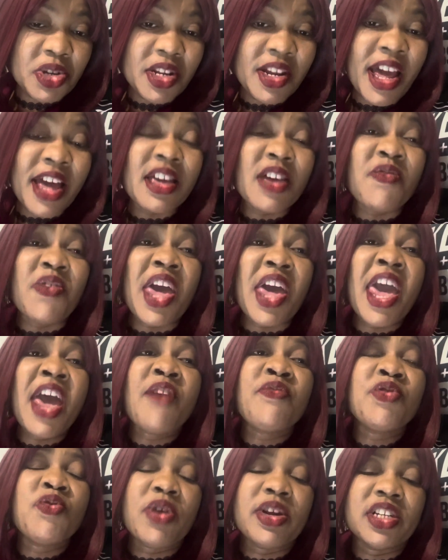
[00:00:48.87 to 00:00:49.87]
They give
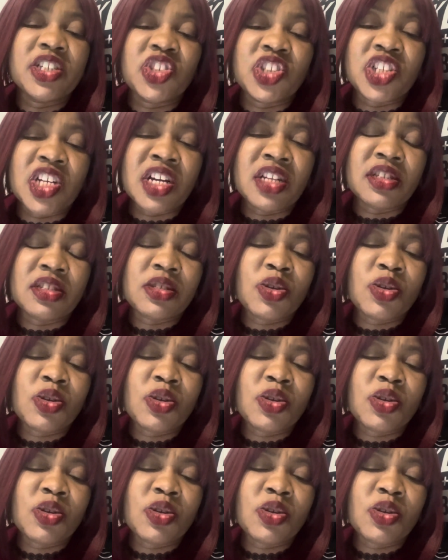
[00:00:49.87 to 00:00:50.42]
everyone a chance,